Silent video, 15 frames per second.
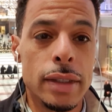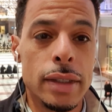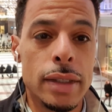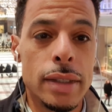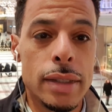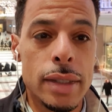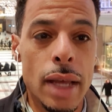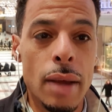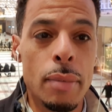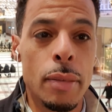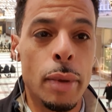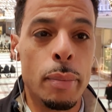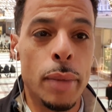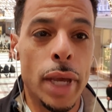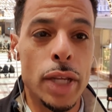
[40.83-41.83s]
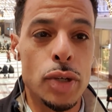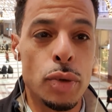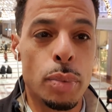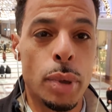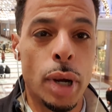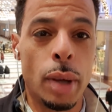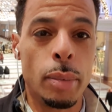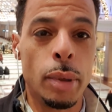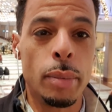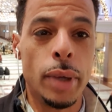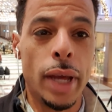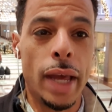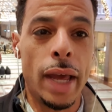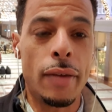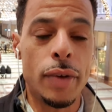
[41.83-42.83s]
Some major problem.
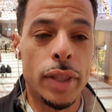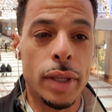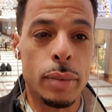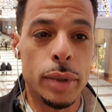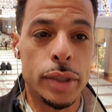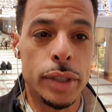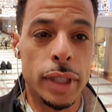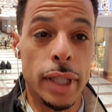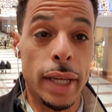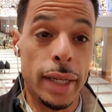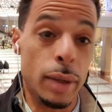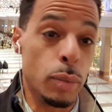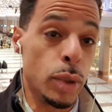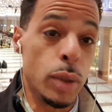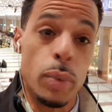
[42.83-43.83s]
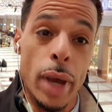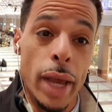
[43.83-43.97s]
Everything was delayed, and we